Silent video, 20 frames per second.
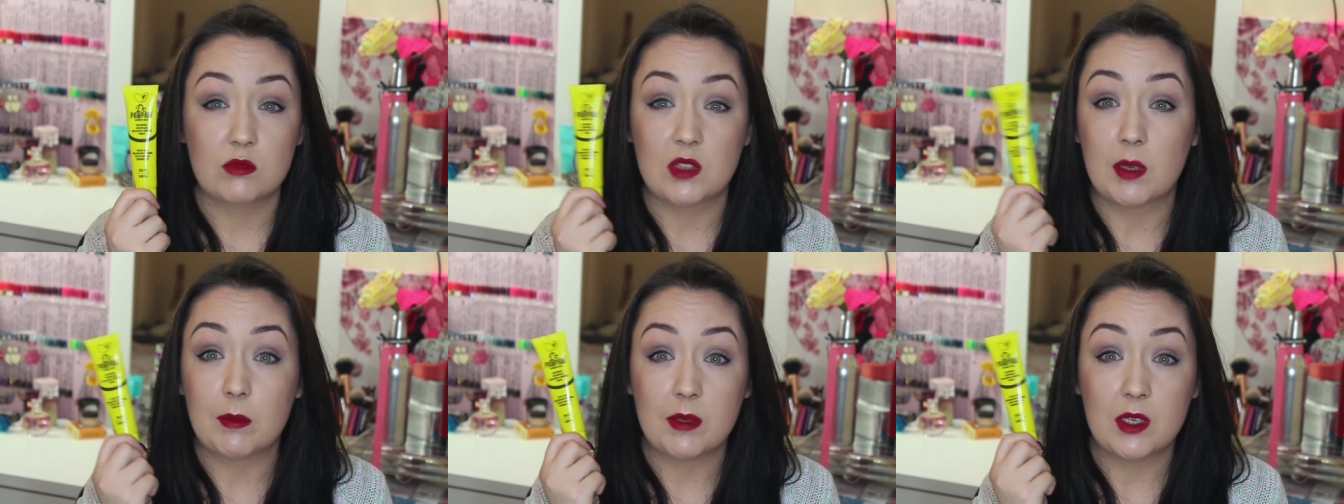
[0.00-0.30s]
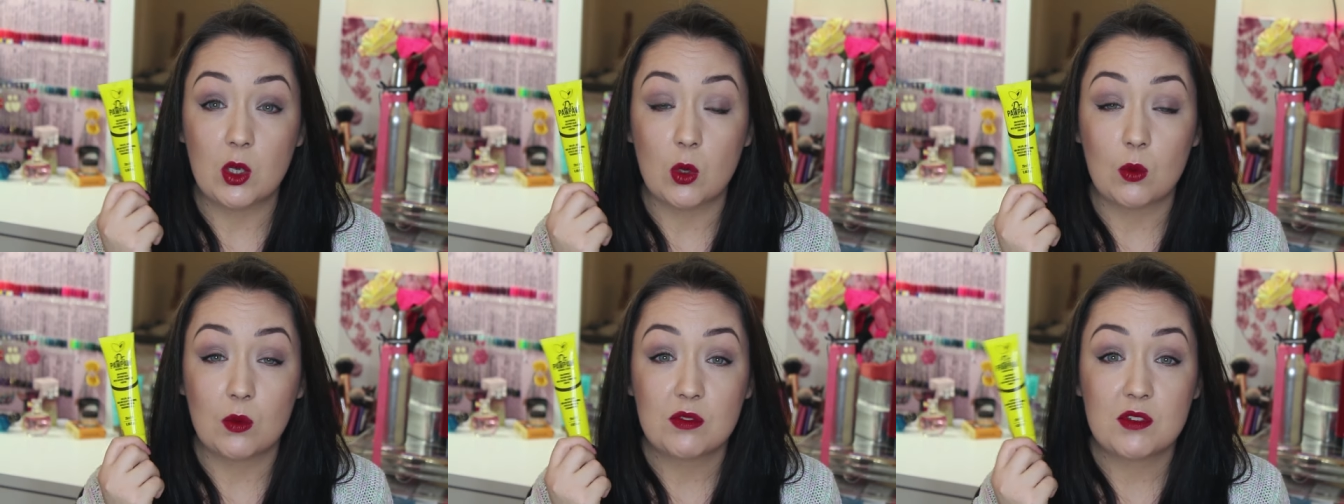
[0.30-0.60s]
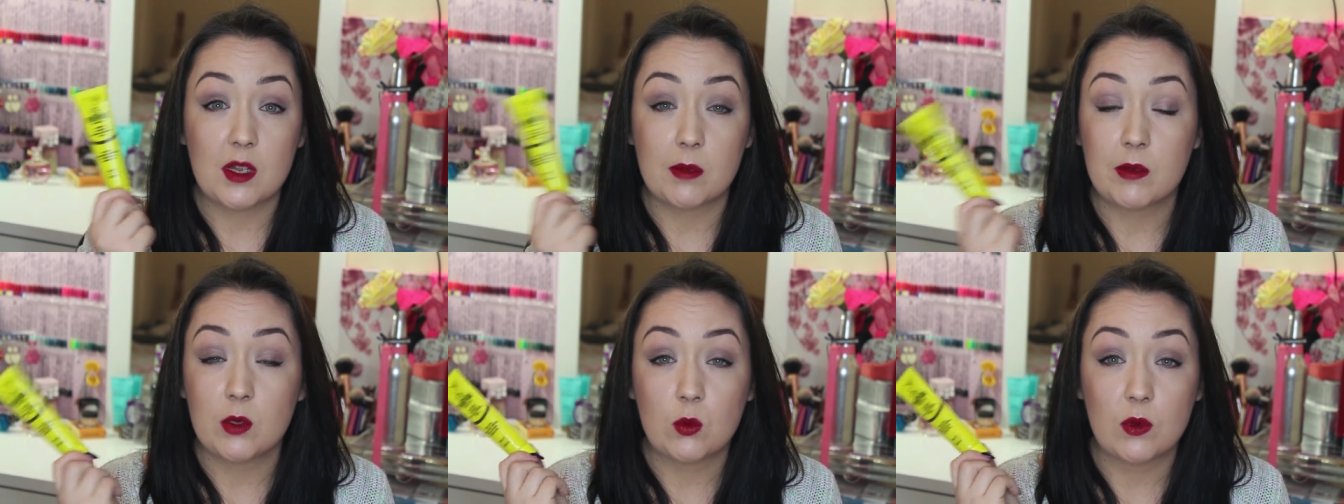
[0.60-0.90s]
let me know and
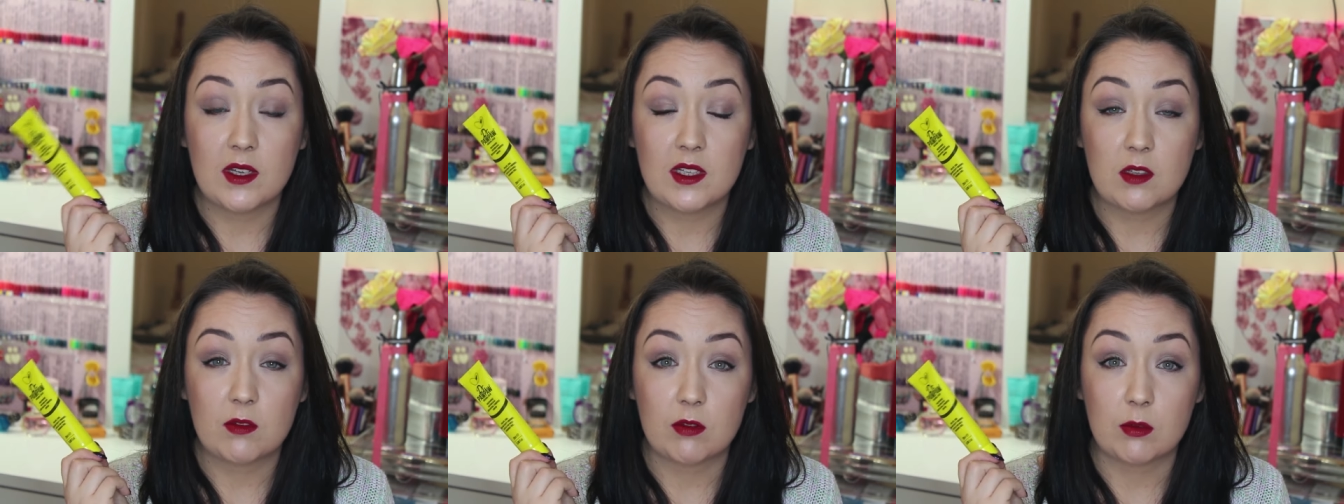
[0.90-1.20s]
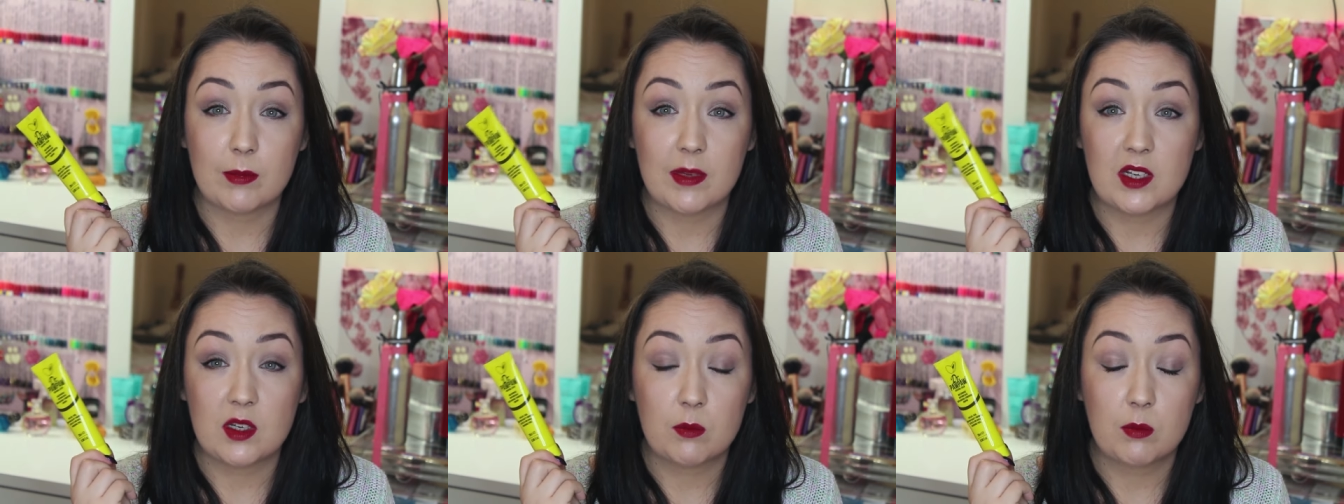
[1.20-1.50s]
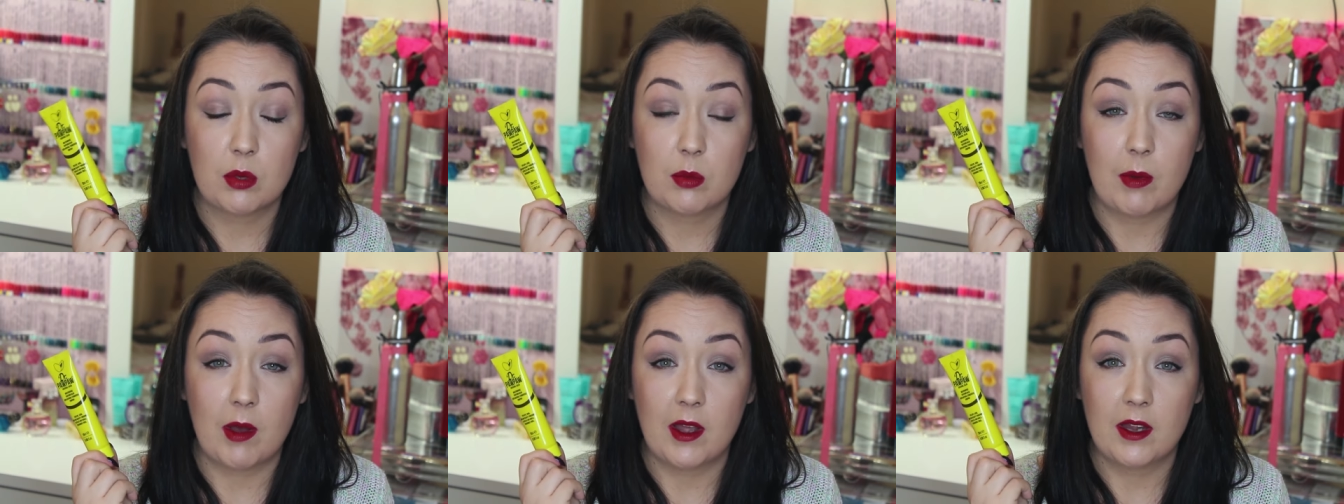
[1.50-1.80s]
tell me why the
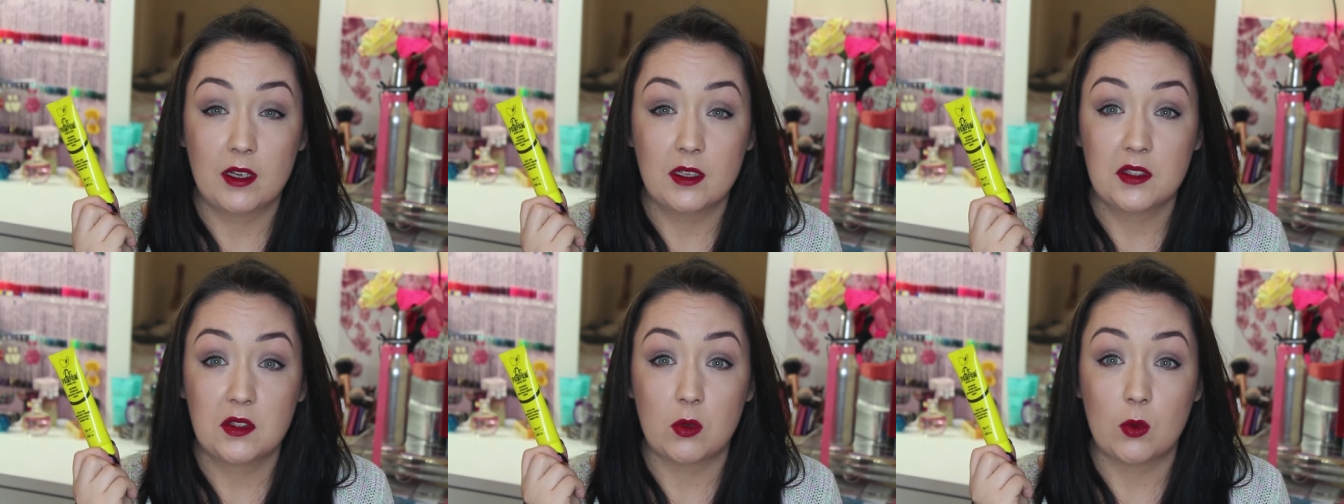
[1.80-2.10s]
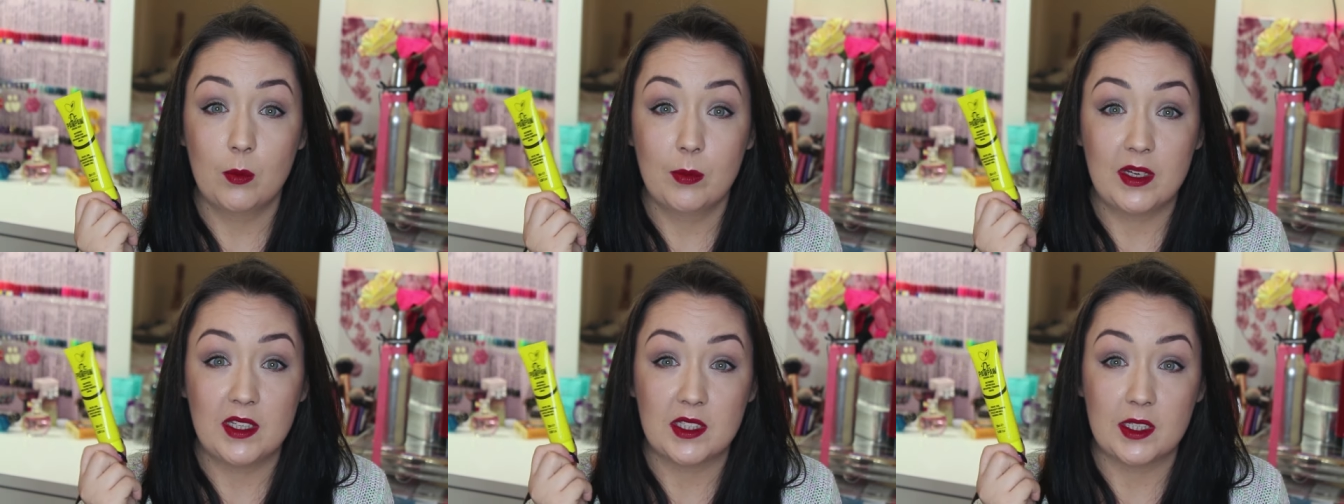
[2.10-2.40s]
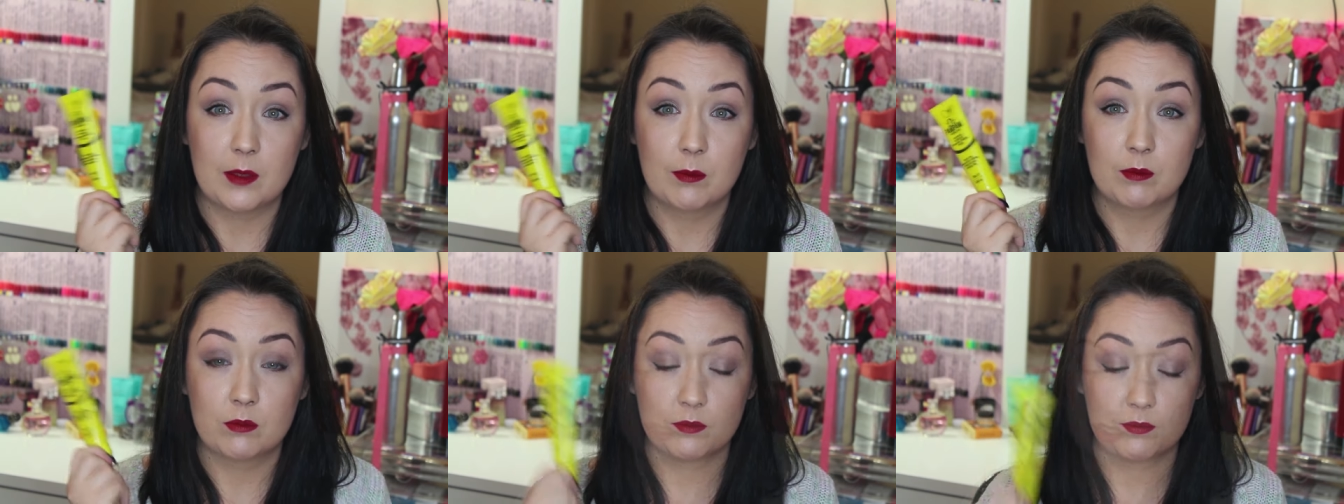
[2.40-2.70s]
fermented papaya is so
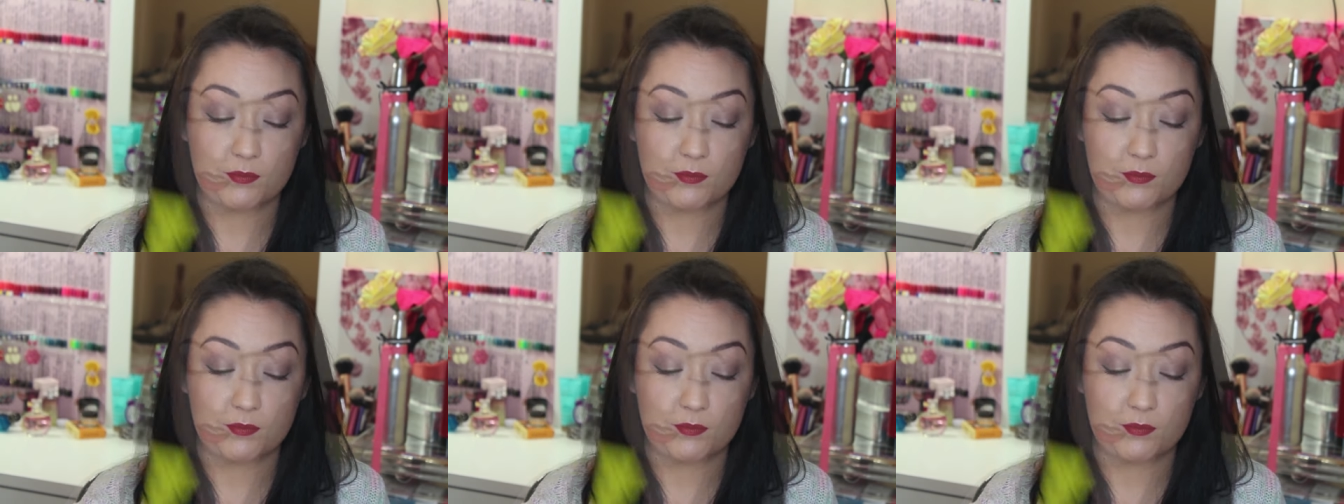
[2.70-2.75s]
amazing.